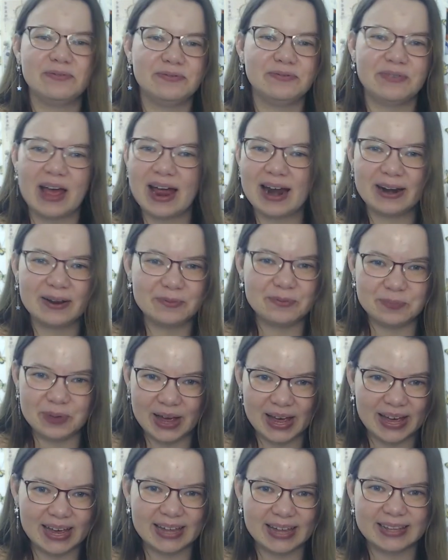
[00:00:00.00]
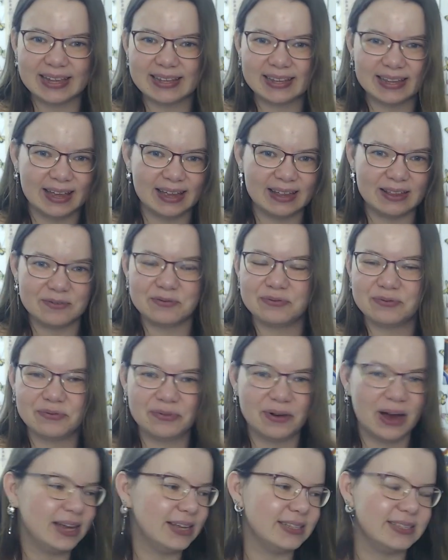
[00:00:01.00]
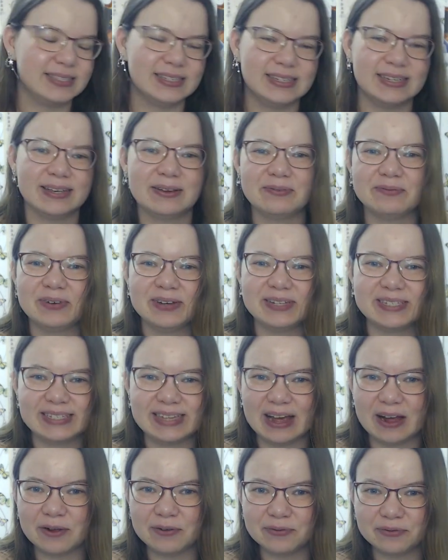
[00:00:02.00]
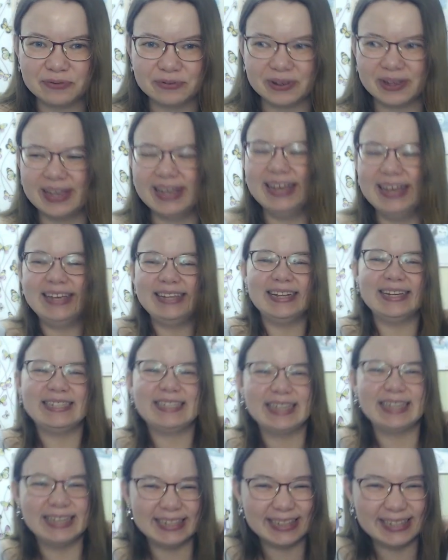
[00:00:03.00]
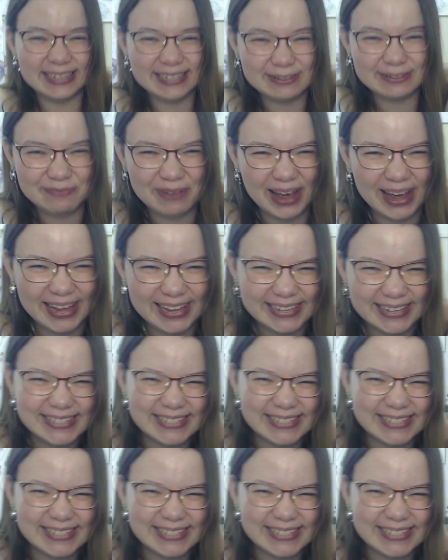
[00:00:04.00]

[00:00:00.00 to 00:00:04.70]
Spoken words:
very bad at kind of finding myself in the space.